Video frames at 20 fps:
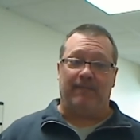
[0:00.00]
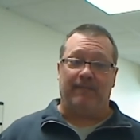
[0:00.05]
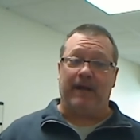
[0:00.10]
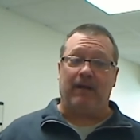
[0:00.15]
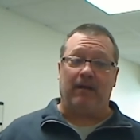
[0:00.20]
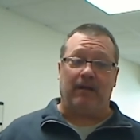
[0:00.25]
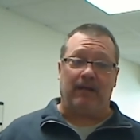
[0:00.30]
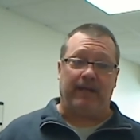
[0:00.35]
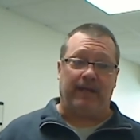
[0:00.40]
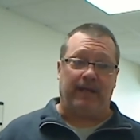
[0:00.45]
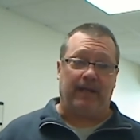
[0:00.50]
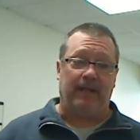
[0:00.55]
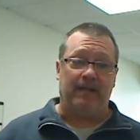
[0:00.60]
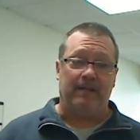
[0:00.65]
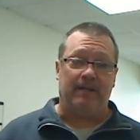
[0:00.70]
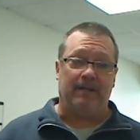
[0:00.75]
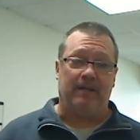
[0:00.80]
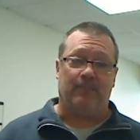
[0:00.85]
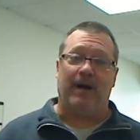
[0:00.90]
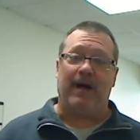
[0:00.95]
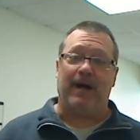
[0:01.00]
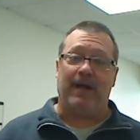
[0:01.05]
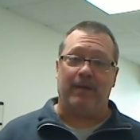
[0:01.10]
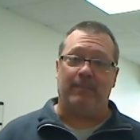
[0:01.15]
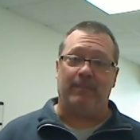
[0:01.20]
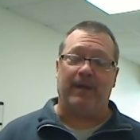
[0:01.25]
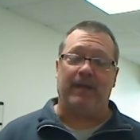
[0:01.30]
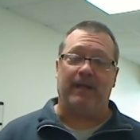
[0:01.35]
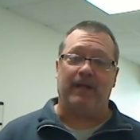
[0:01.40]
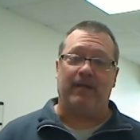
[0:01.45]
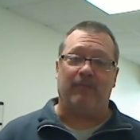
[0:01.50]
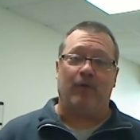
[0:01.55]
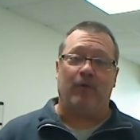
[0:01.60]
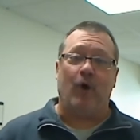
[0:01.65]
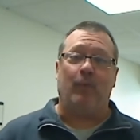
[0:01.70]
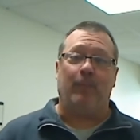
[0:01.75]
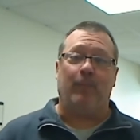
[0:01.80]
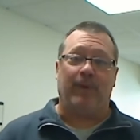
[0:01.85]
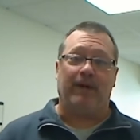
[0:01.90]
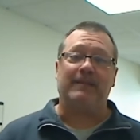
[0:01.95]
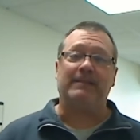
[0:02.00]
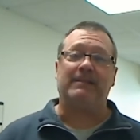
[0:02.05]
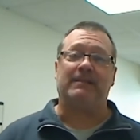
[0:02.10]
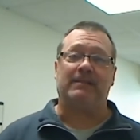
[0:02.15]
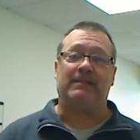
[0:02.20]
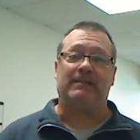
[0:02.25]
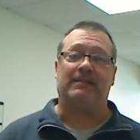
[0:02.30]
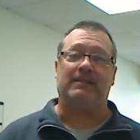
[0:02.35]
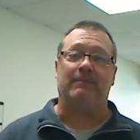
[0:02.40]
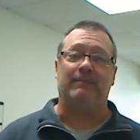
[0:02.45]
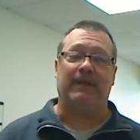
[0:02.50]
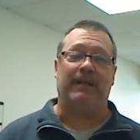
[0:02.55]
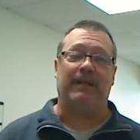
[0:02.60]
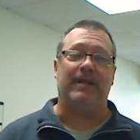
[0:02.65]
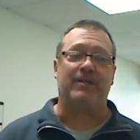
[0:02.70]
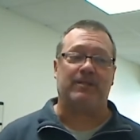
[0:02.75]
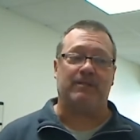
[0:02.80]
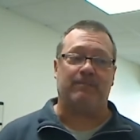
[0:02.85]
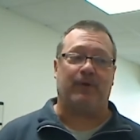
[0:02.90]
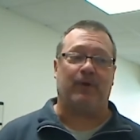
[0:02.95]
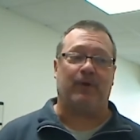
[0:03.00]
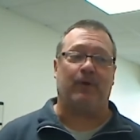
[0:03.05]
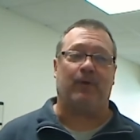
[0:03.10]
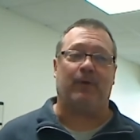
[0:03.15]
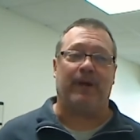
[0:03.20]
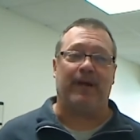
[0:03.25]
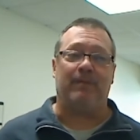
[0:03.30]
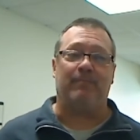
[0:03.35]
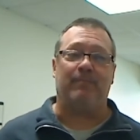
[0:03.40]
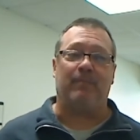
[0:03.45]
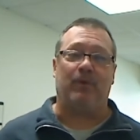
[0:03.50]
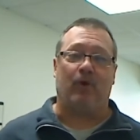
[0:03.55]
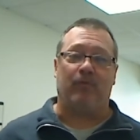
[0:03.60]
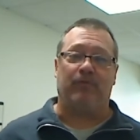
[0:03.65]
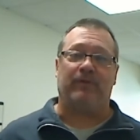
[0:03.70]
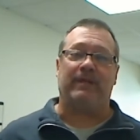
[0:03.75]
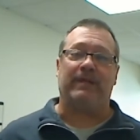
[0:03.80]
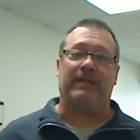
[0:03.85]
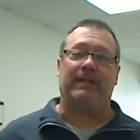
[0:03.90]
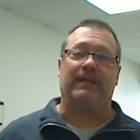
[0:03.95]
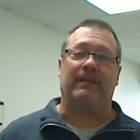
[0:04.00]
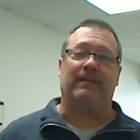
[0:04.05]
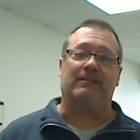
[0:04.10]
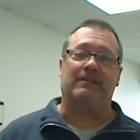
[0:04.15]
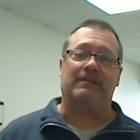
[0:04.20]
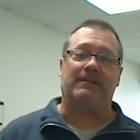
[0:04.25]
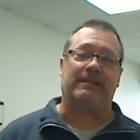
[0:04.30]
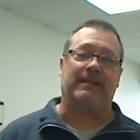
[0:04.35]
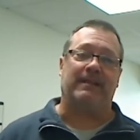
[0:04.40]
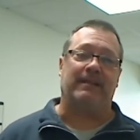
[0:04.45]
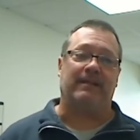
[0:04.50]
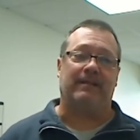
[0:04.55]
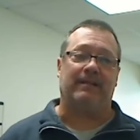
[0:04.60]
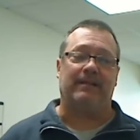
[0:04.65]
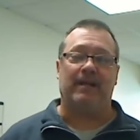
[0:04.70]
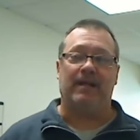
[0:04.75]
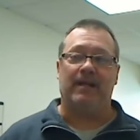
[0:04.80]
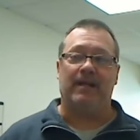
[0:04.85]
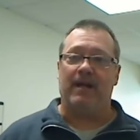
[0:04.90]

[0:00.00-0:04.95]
fairly, in my opinion, robust simulation program over the years, and